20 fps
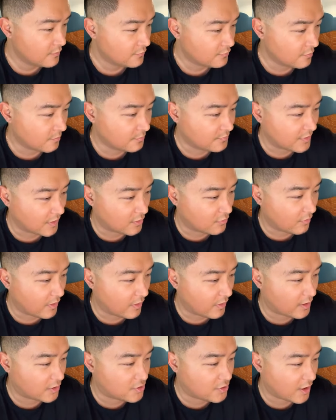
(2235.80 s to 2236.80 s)
Someone say
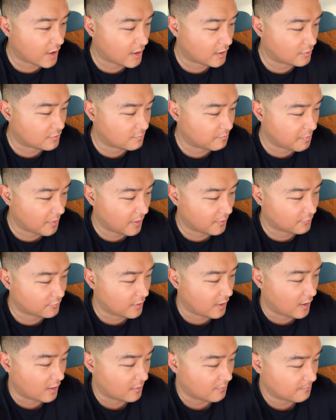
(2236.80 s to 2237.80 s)
great change. Praise
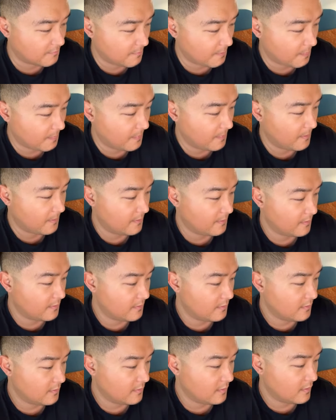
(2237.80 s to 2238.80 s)
God.
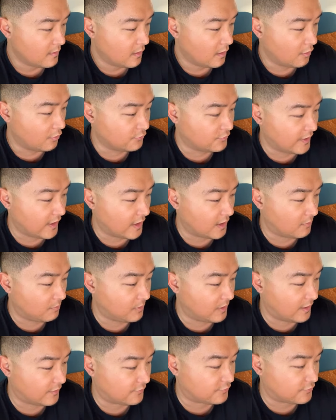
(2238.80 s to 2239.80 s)
Hosanna
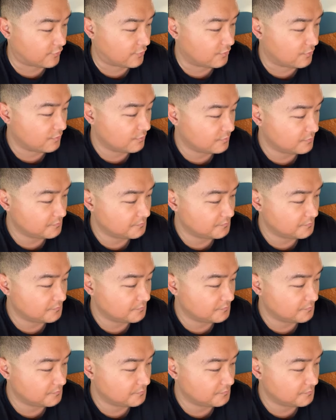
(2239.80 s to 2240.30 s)
bless you.